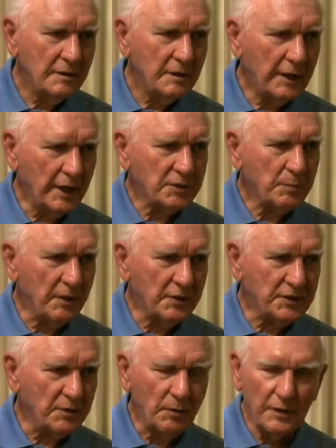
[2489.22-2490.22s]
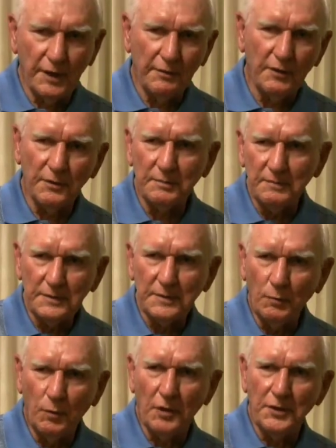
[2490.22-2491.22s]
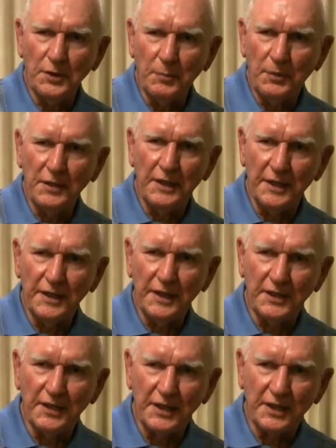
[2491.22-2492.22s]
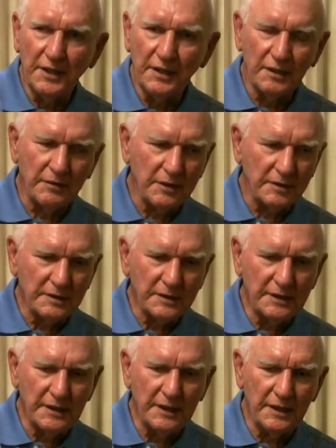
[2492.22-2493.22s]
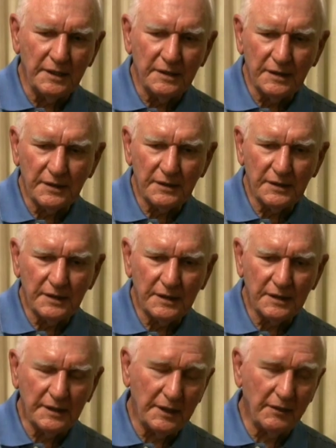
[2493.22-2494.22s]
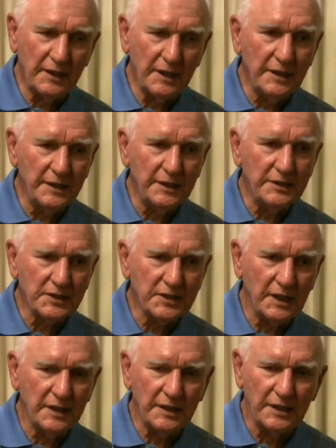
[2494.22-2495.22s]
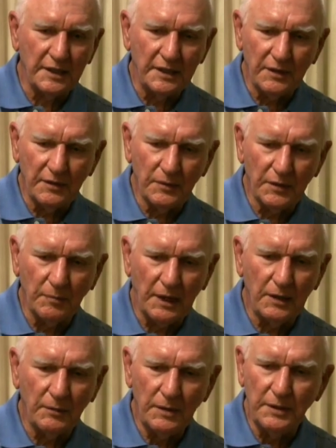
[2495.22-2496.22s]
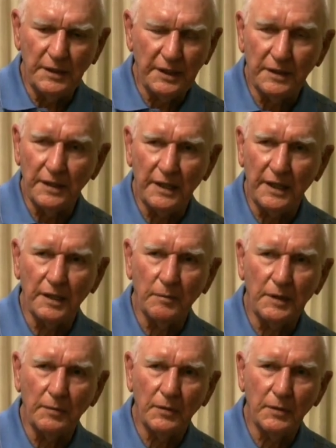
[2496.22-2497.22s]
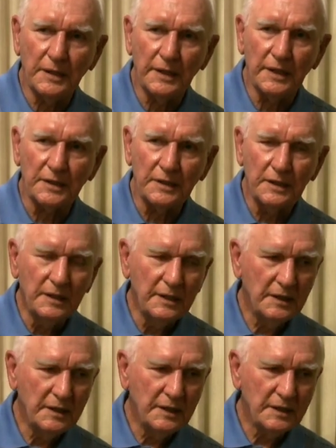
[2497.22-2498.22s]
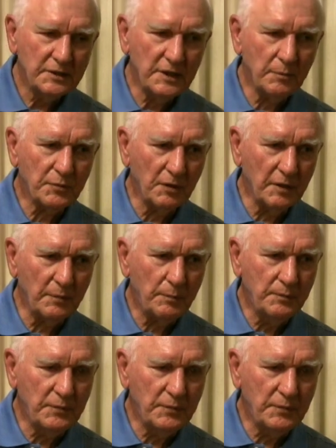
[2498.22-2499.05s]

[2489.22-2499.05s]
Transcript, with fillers: experts in whatever ward you're put in they take care of you and evidently they decided that with my wound they couldn't handle me aboard that ship so that